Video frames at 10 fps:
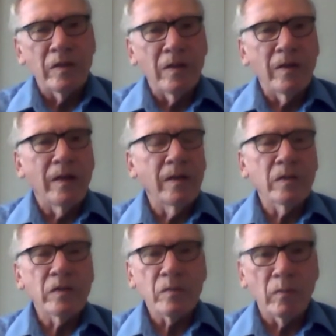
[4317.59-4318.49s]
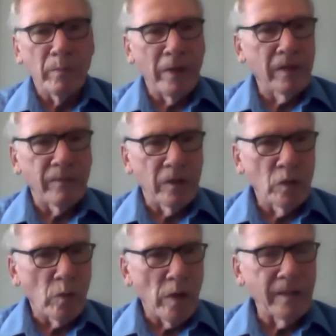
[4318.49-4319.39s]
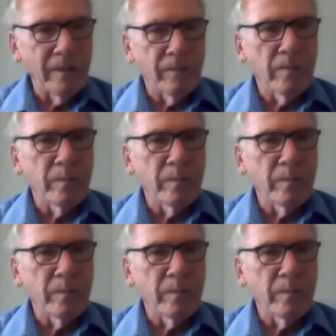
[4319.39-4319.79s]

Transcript: in the audience will benefit greatly